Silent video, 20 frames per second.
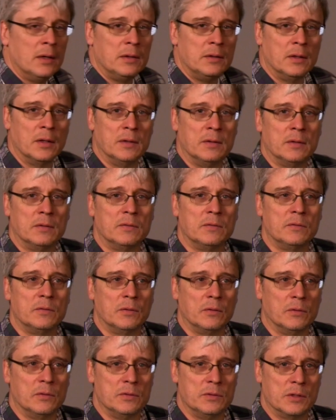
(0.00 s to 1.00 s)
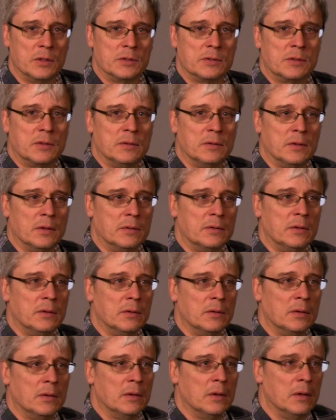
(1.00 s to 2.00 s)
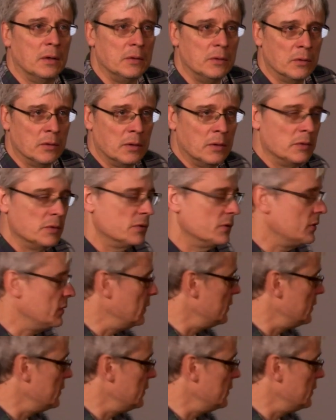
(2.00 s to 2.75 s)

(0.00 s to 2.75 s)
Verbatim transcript: not necessarily just conducting uh, your honors